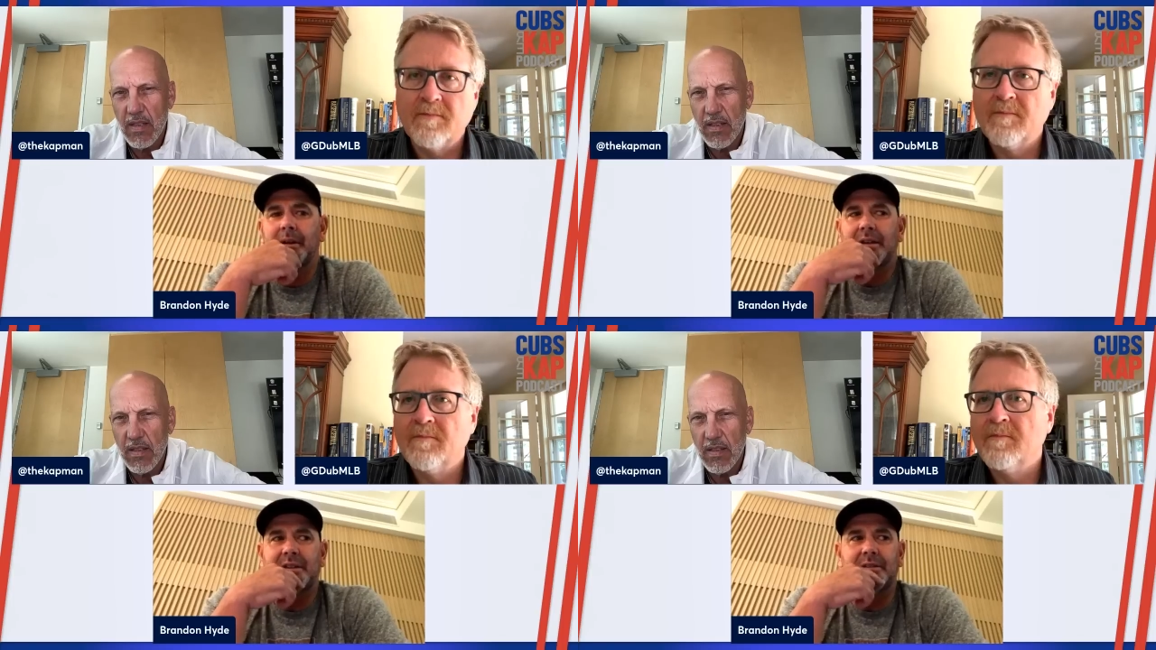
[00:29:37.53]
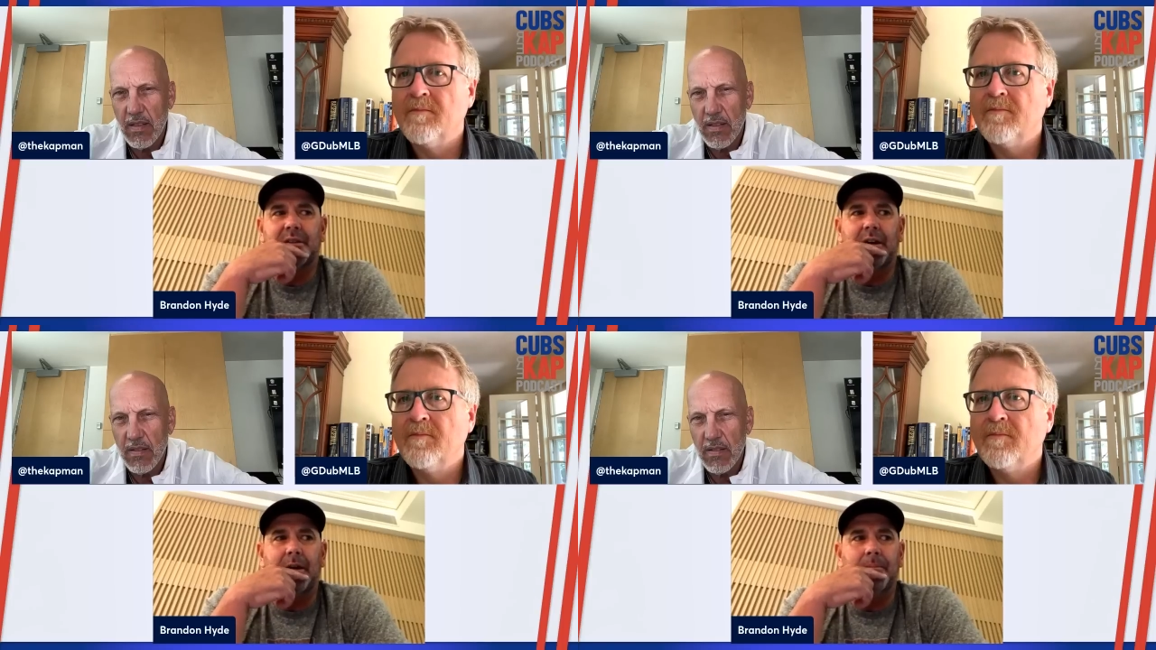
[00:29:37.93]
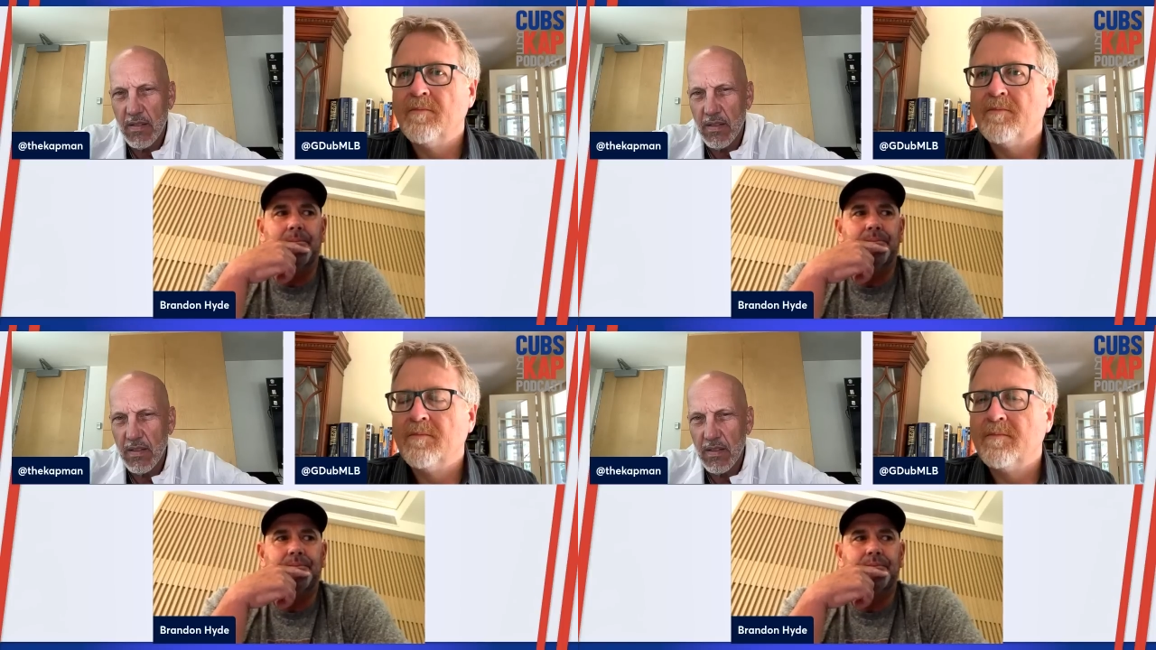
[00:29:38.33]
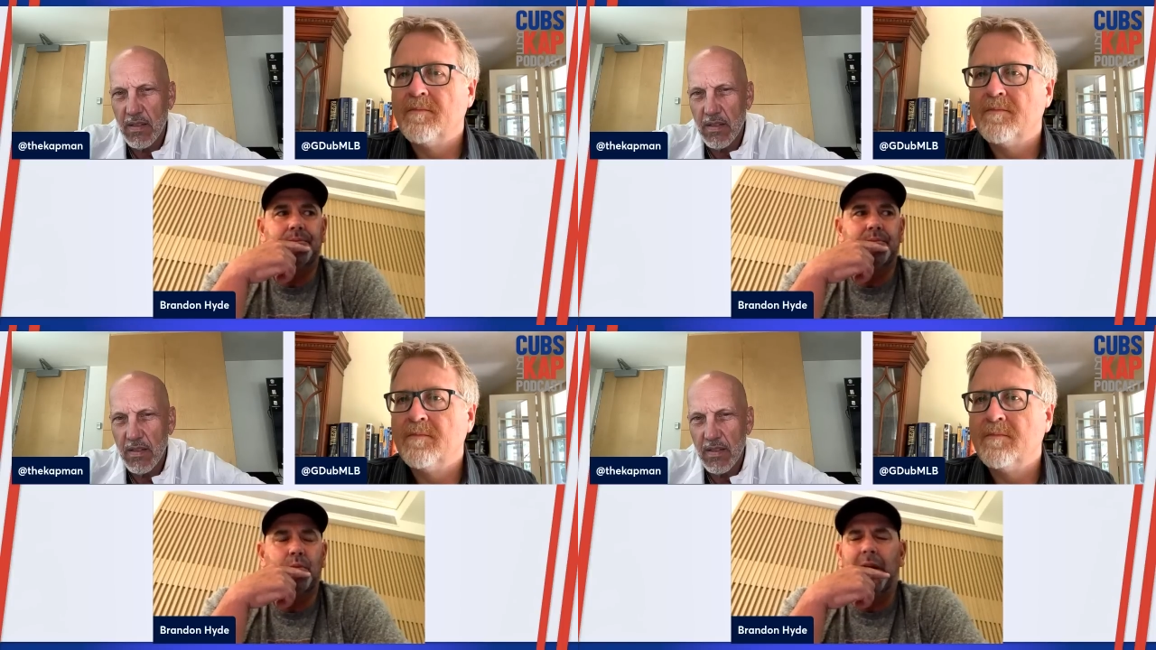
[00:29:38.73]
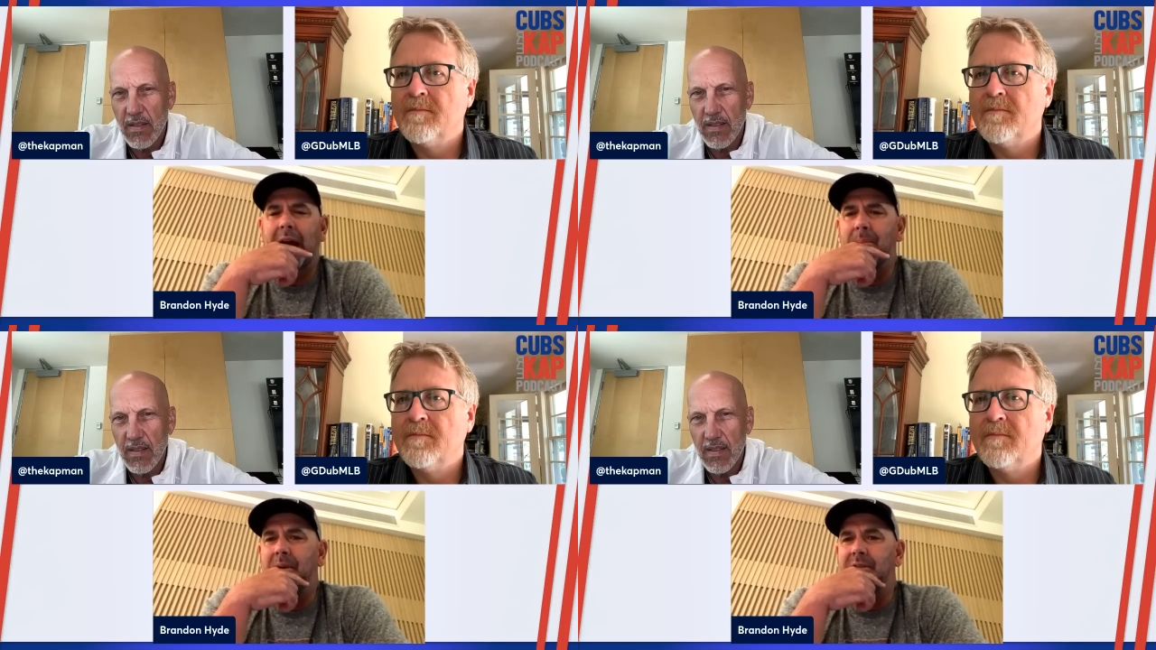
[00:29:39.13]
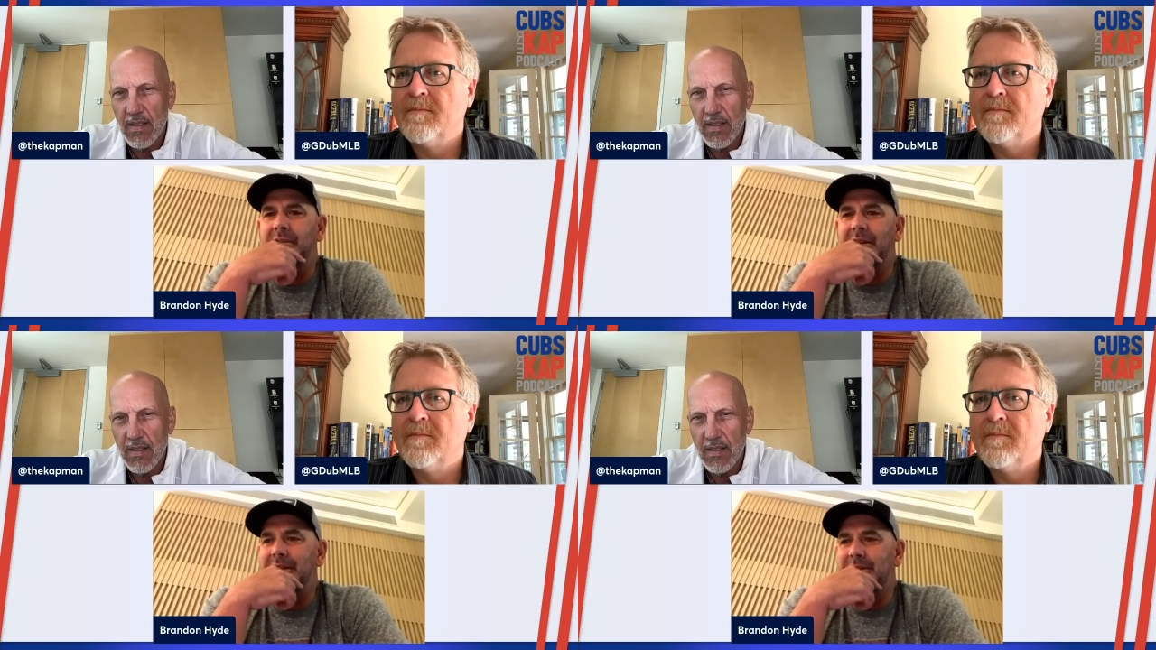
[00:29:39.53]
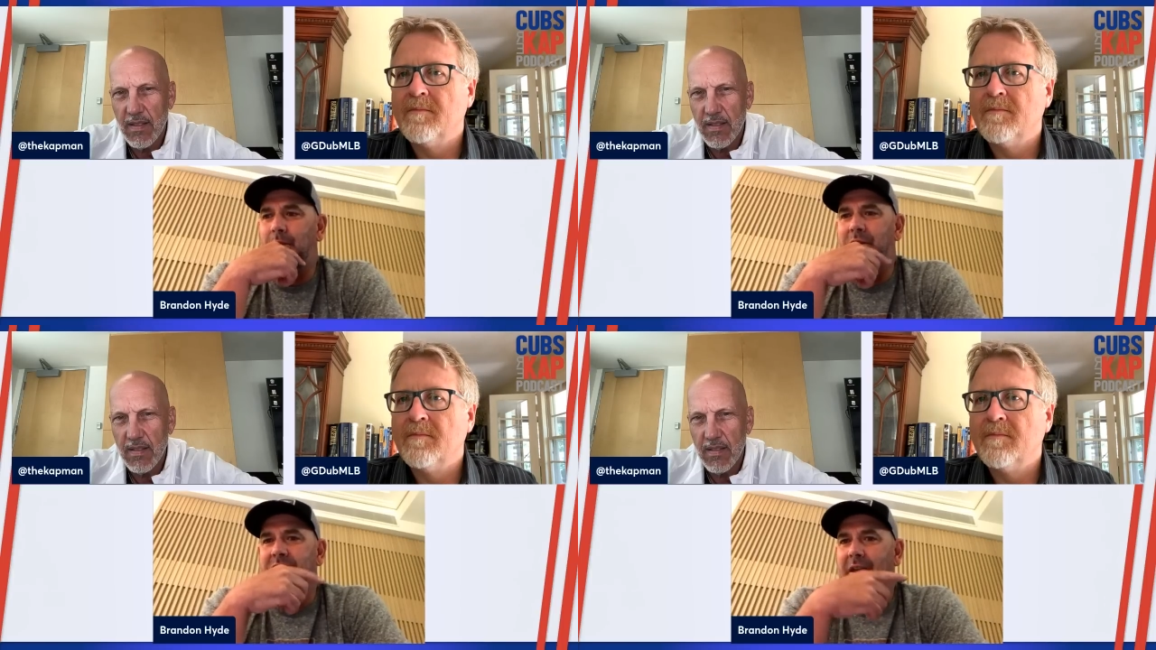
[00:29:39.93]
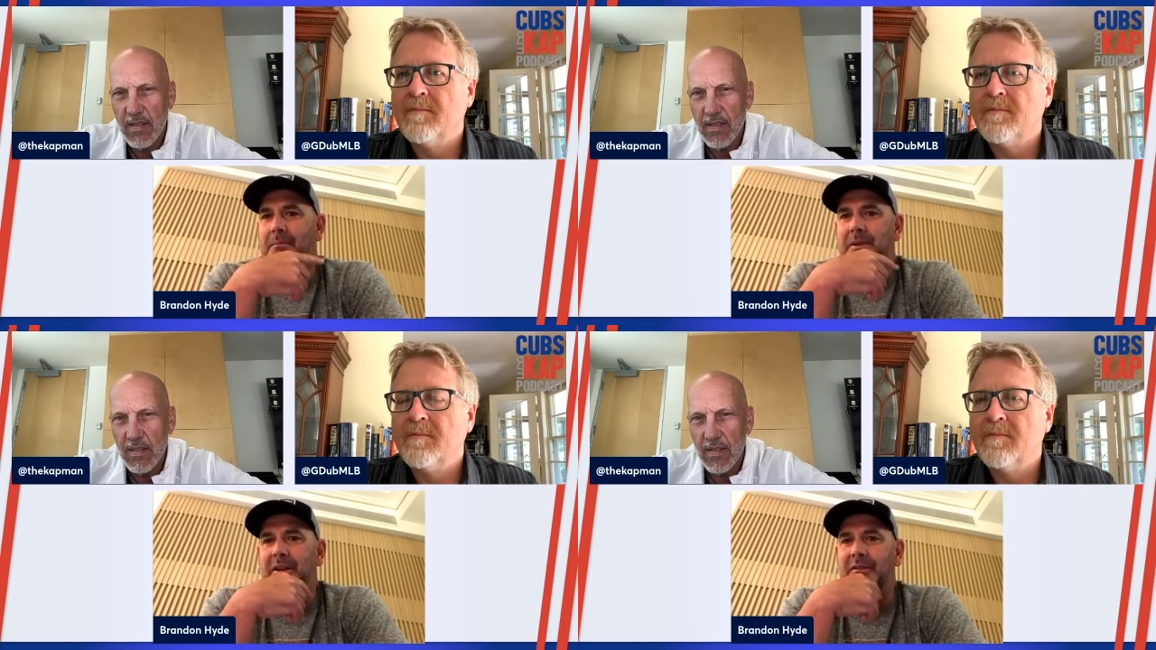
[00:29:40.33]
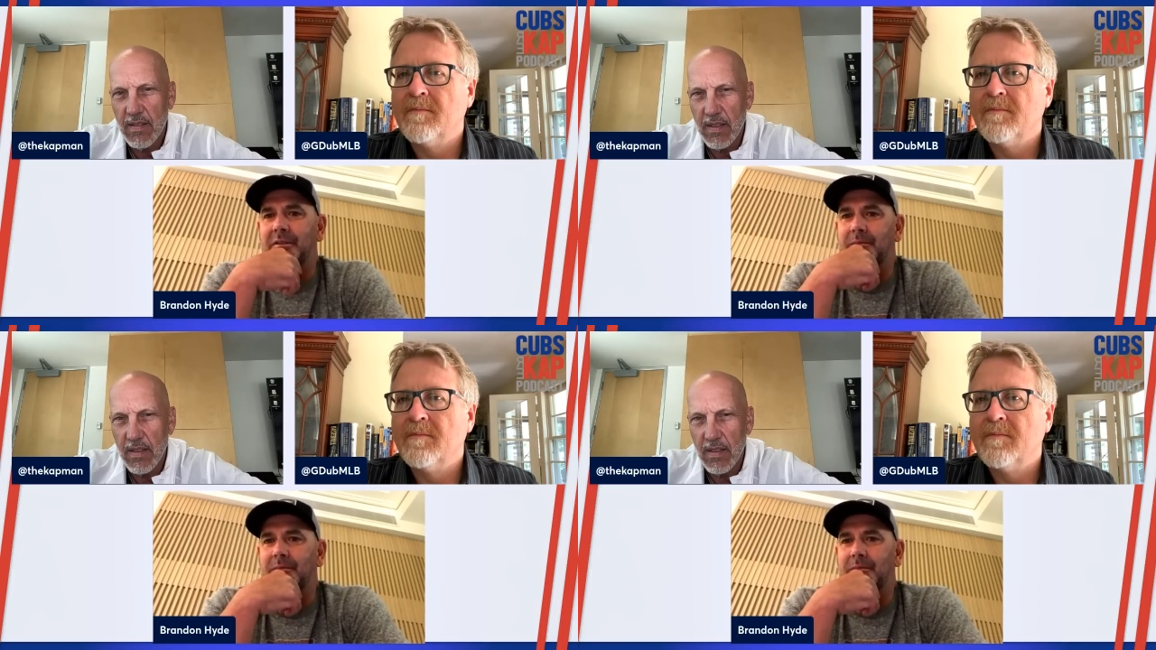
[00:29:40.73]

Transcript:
Speaker 1: said, uh, what happened? And he said, we just had a meeting in the